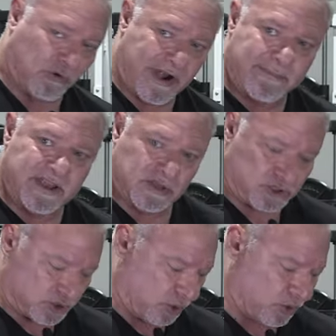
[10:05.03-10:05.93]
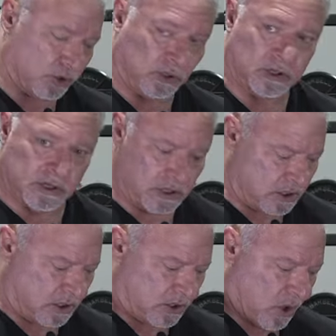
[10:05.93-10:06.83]
grabbing the tool
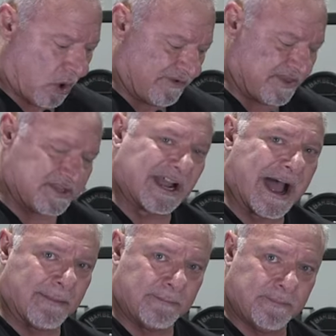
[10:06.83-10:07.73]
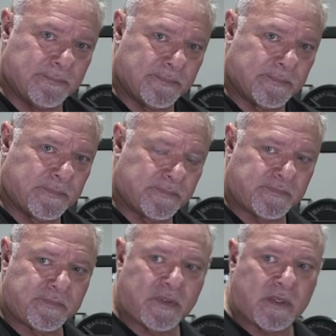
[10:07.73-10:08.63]
over the top.
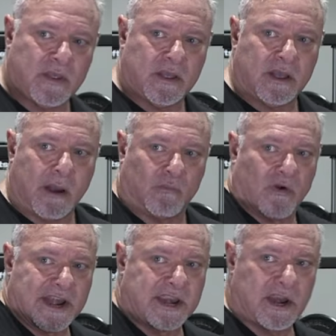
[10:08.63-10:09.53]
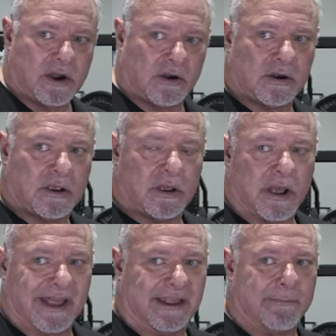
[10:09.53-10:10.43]
I'm right here.
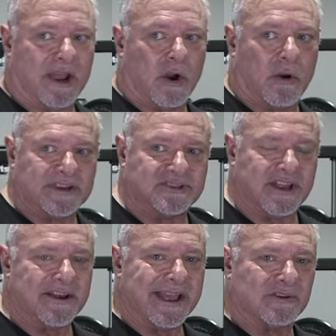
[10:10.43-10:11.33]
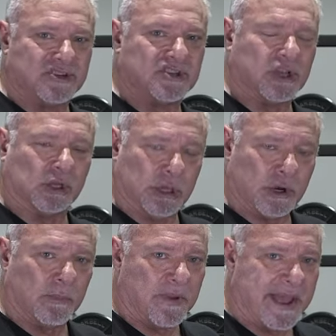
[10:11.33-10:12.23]
I let my arm extend out just a
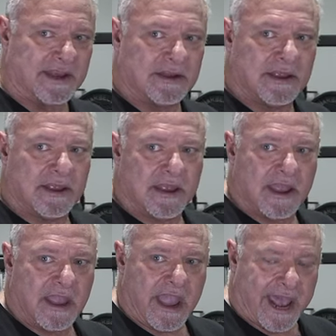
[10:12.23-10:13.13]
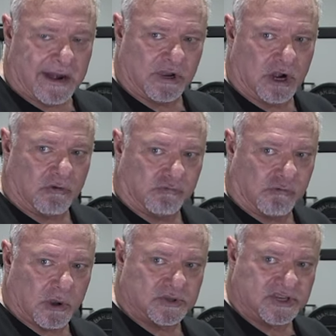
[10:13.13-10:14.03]
little bit, and I'm gonna
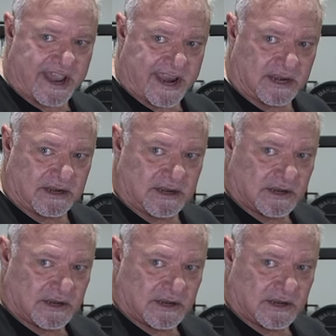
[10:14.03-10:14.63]
rotate